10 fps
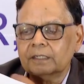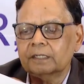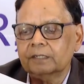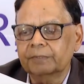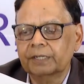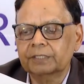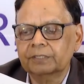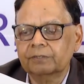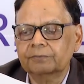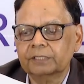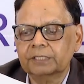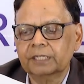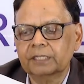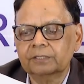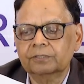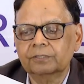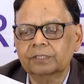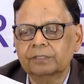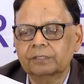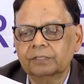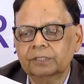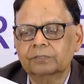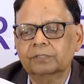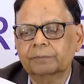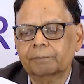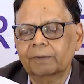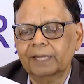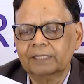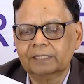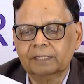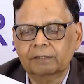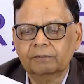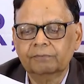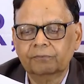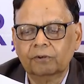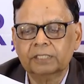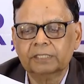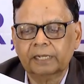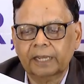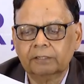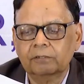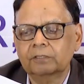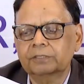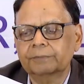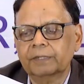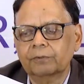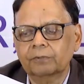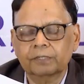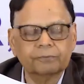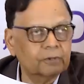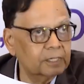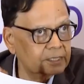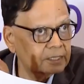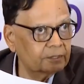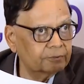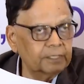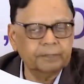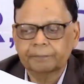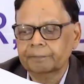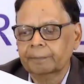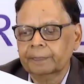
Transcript: recommendation of Odisha is to replace forest and ecology by only forest cover,